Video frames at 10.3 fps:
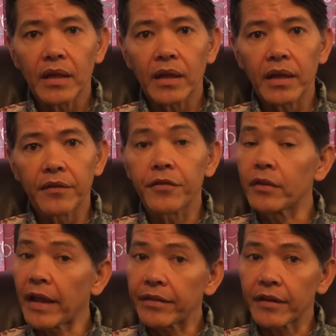If you
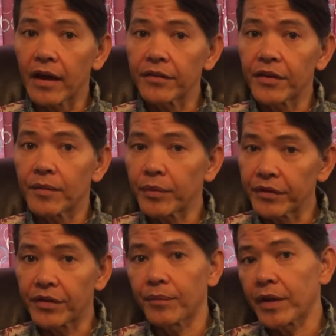like the content, please
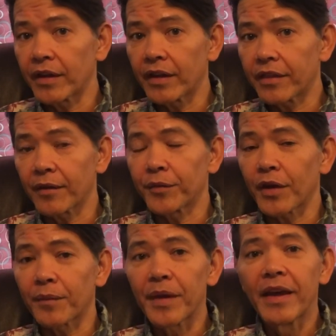give me a thumbs
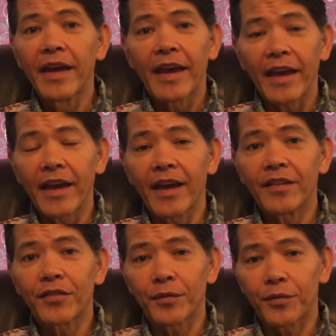up and
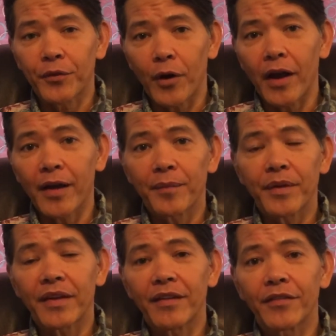subscribe
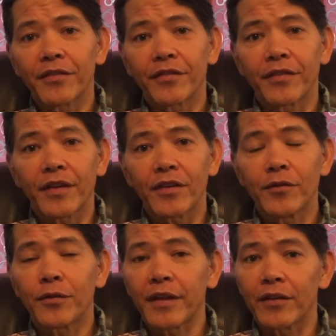if you
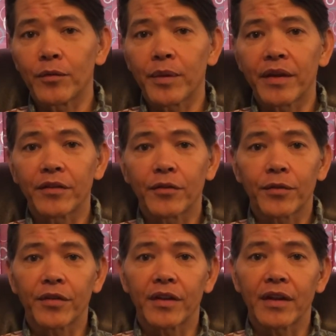think you'll be
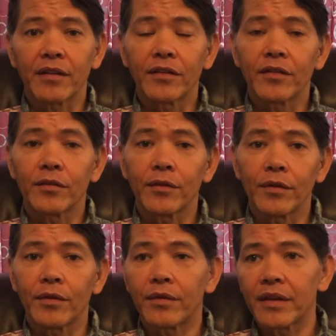interested into
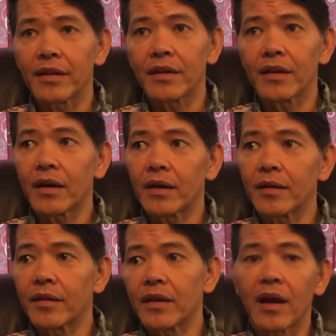
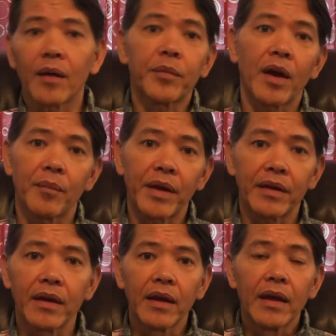the upcoming
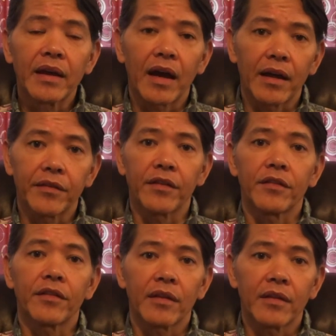content
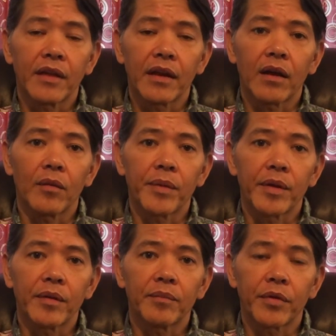that I'll
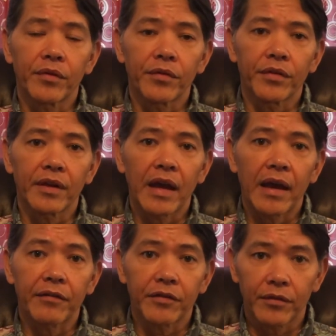be producing
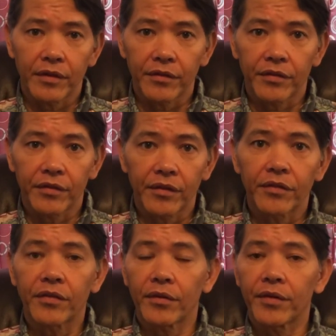after these
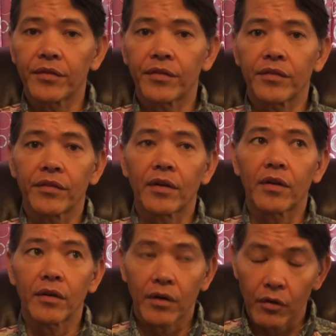series
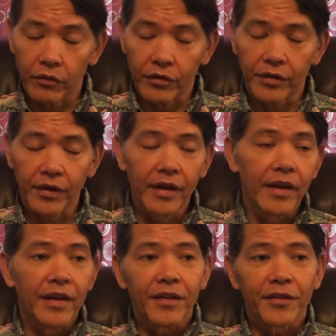are over.
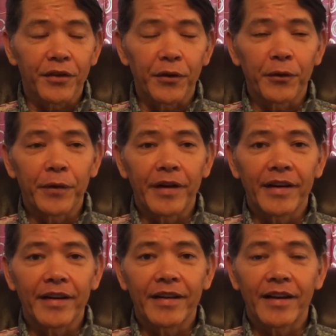So
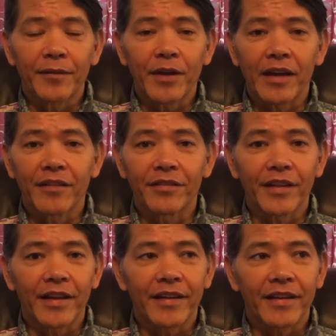I'm kind of
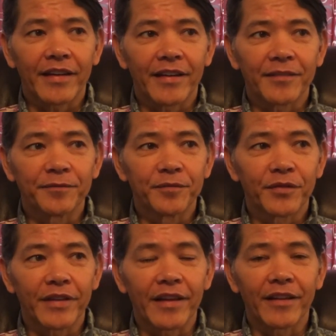like
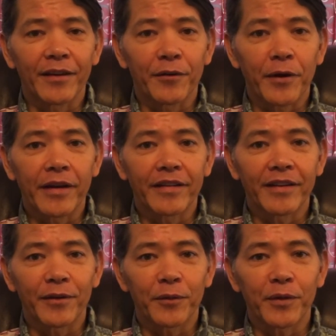flailing around
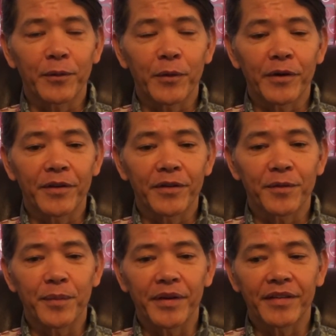here with words,
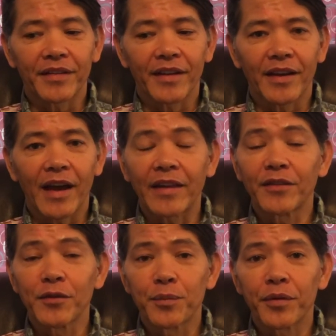but I
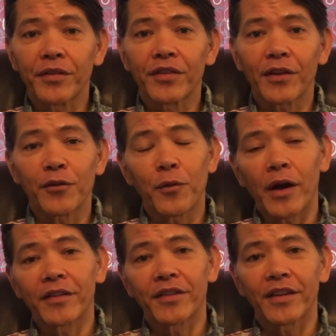do appreciate you
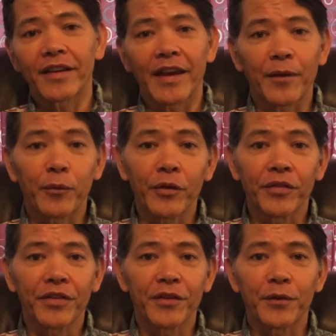watching, and we'll
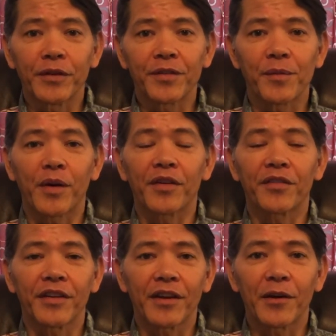see you in tomorrow's
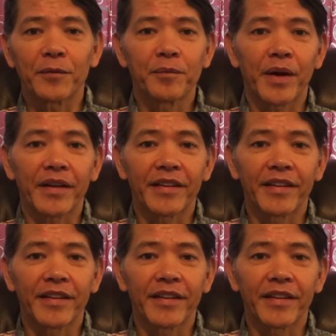video. Bye.